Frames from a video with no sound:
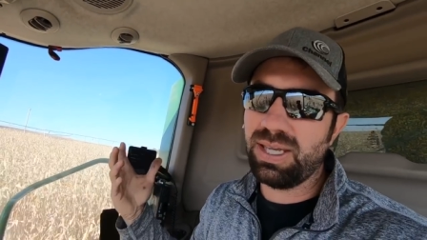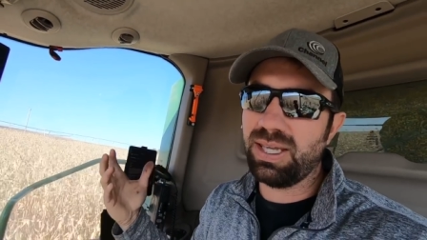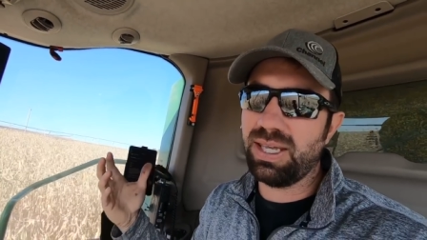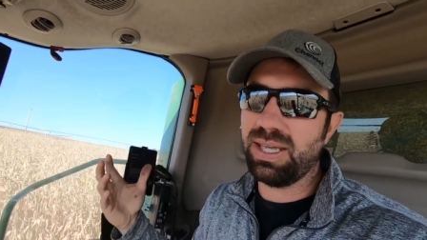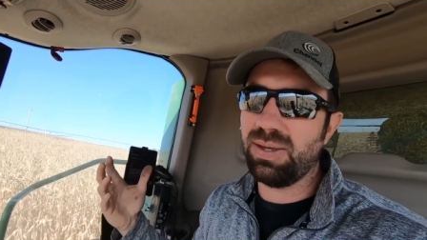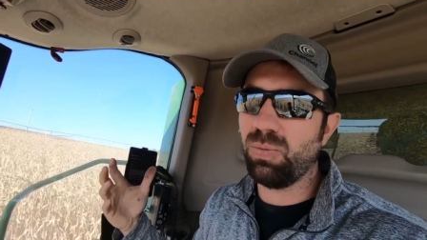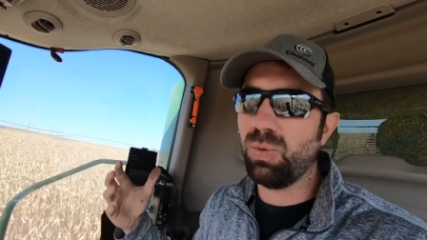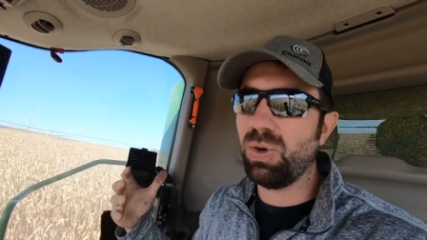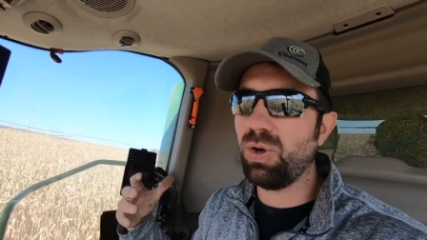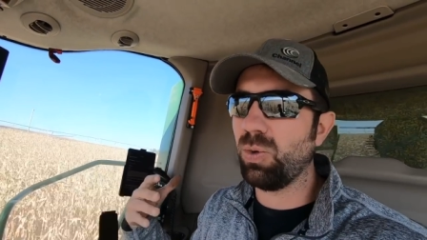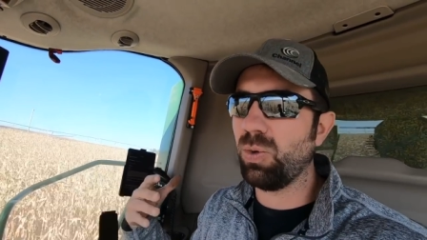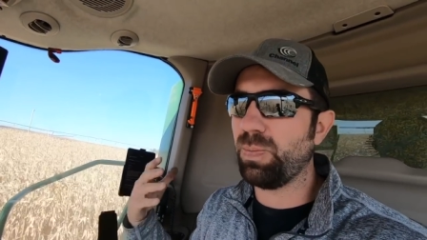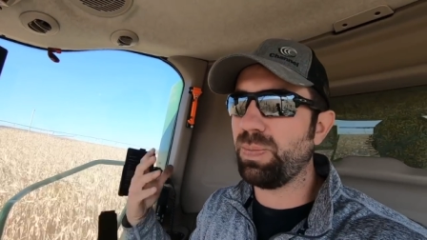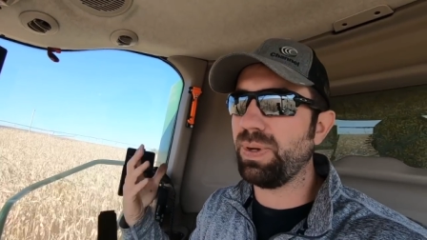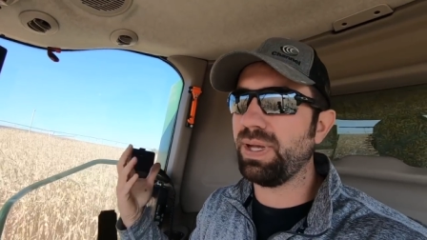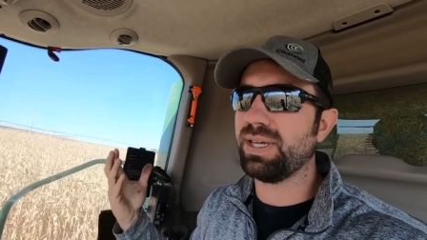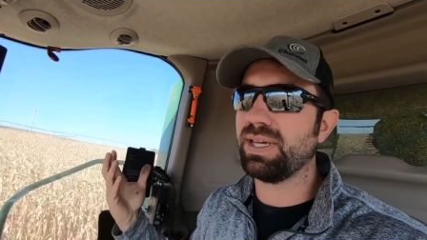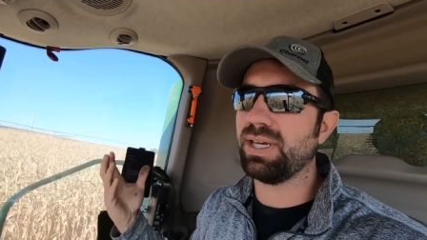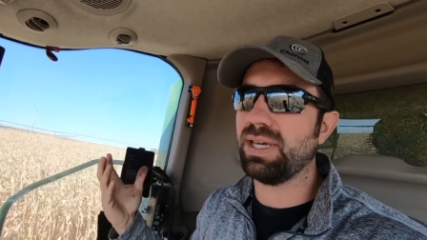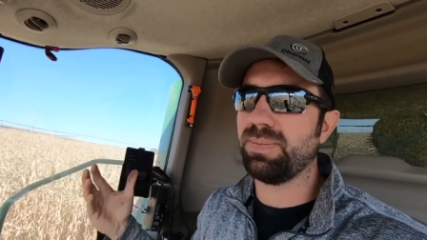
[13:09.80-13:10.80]
It won't
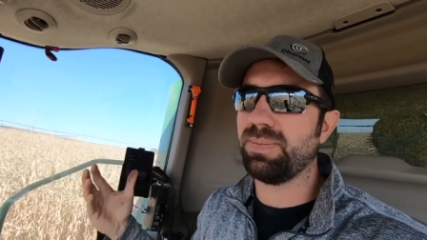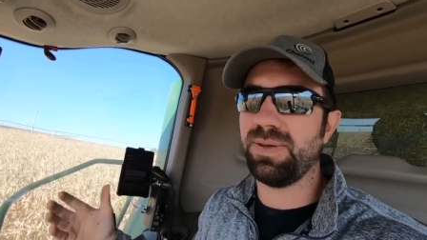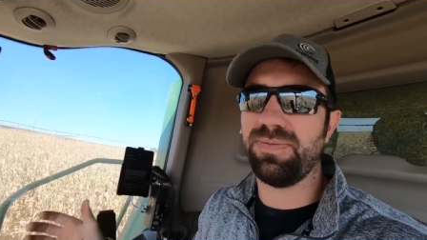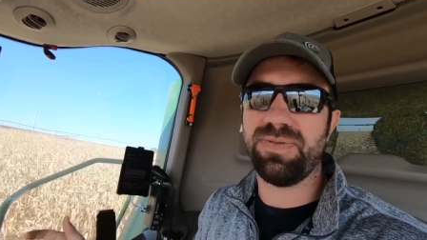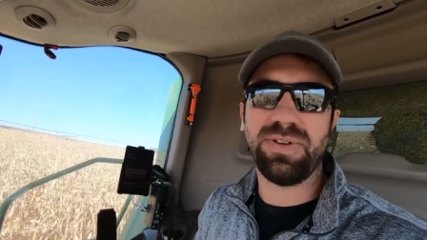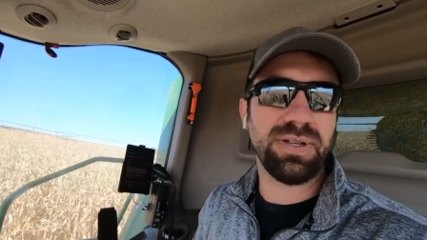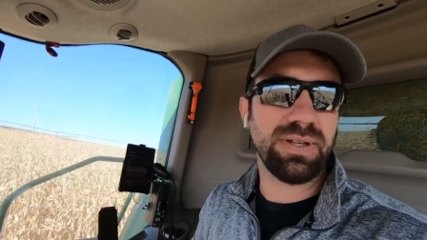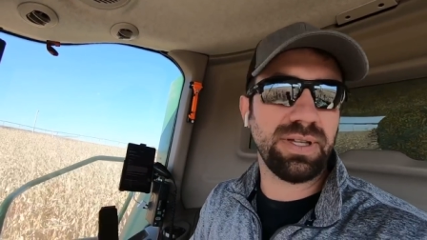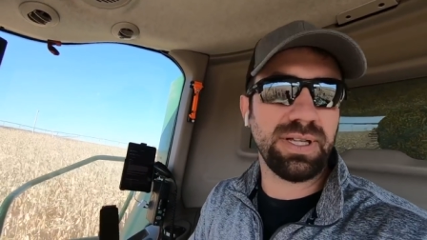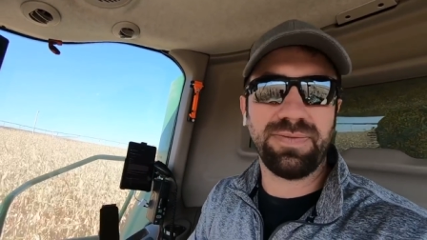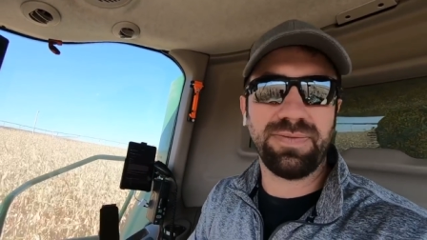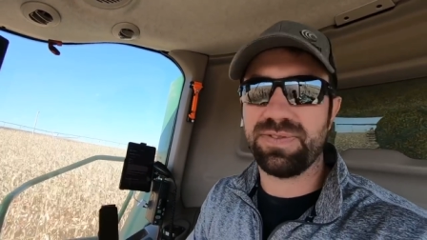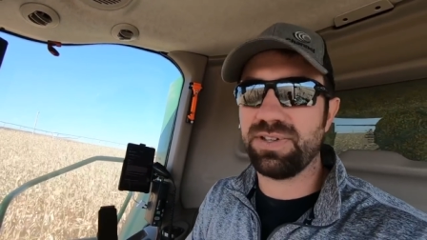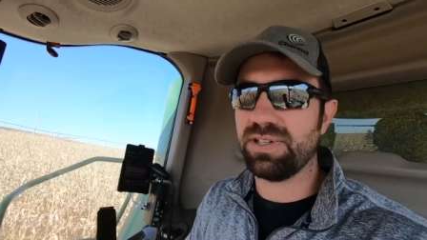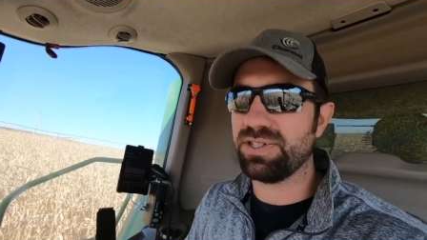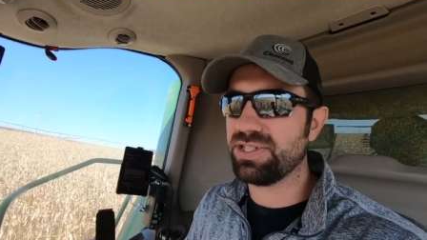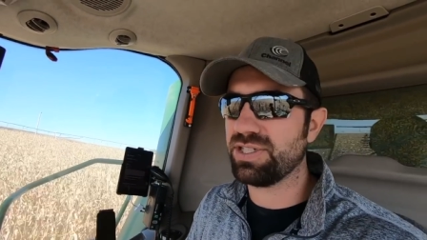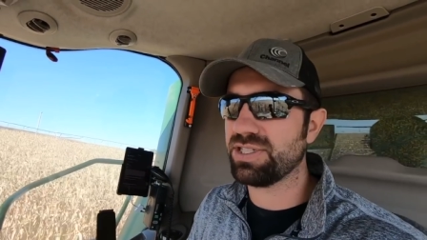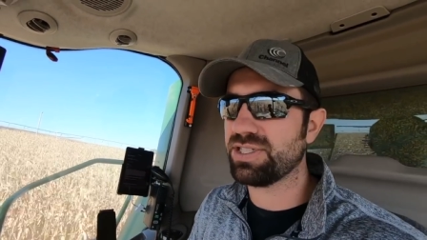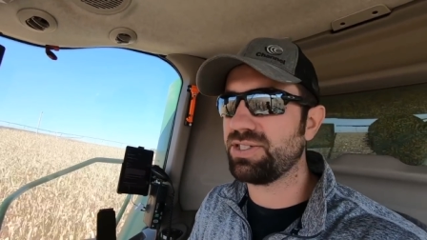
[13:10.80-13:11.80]
pick up if
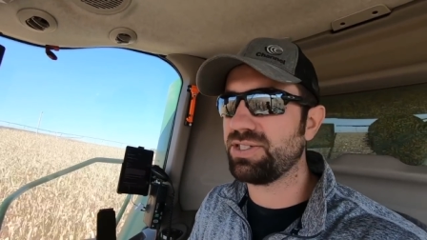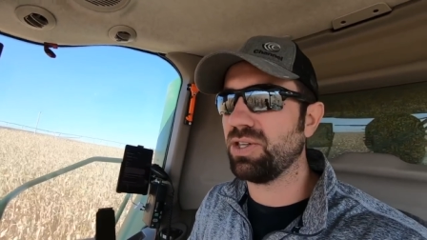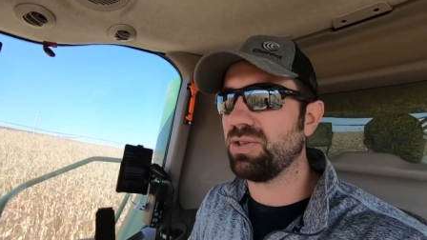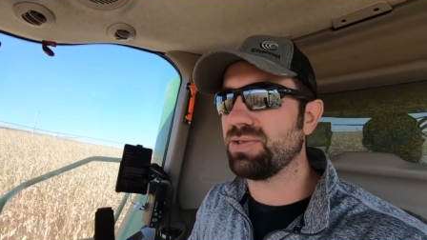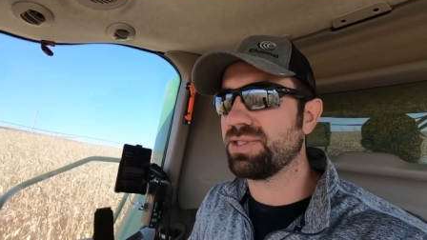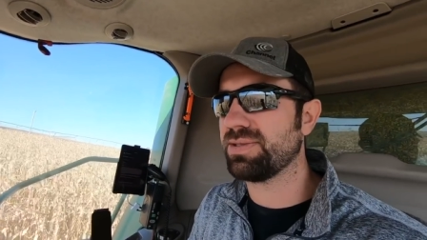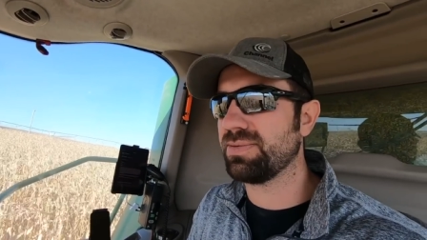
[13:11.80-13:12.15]
there's just no.